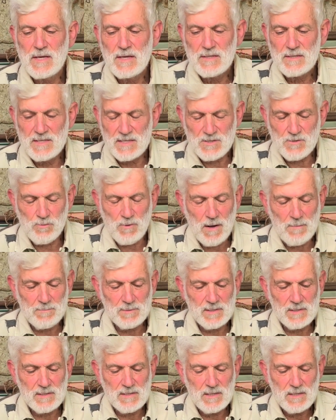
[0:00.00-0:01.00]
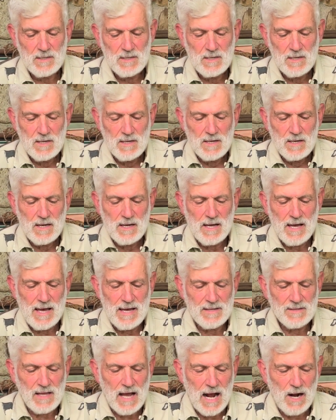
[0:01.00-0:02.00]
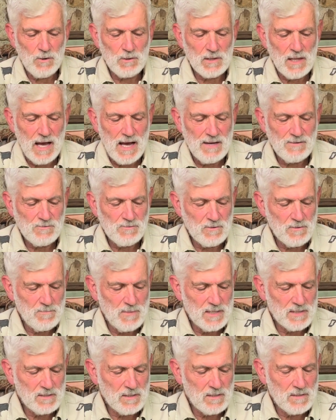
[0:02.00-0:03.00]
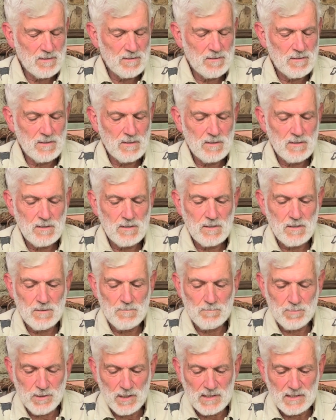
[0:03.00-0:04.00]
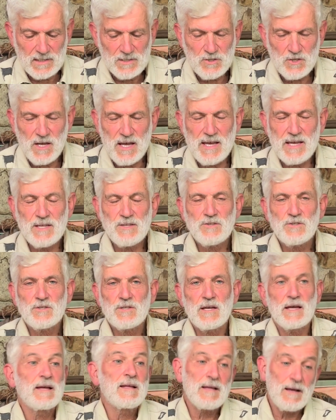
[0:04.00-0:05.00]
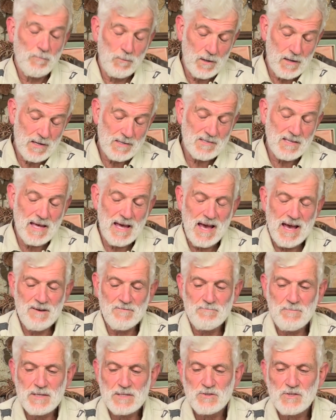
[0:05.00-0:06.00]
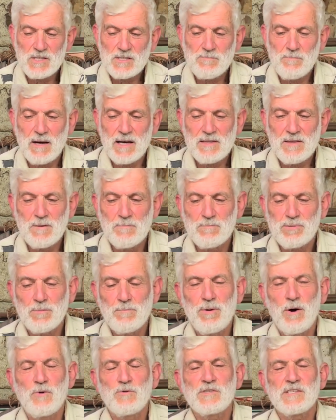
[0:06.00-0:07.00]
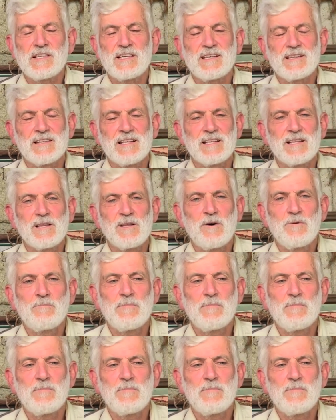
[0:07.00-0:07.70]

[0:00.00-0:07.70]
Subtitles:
disrupted, and our lives would have been completely changed, well, as they have been just by them proposing it, let alone